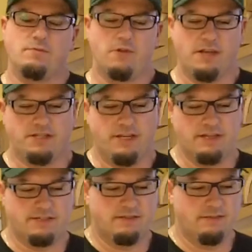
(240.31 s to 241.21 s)
from
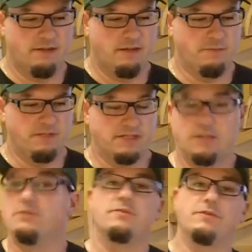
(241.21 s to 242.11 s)
projects because
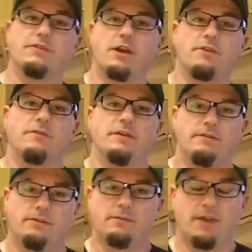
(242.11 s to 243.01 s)
I use it in photography
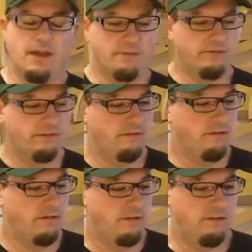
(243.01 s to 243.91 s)
sometimes
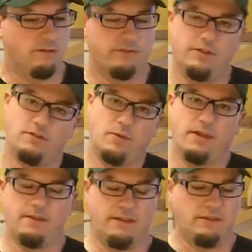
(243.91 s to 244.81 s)
to
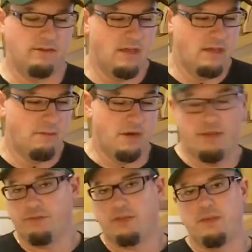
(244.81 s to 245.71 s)
accentuate things, but I
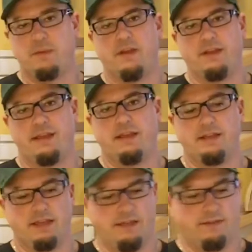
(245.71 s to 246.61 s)
also keep it on
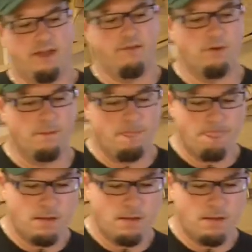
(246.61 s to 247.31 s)
hand in case I have a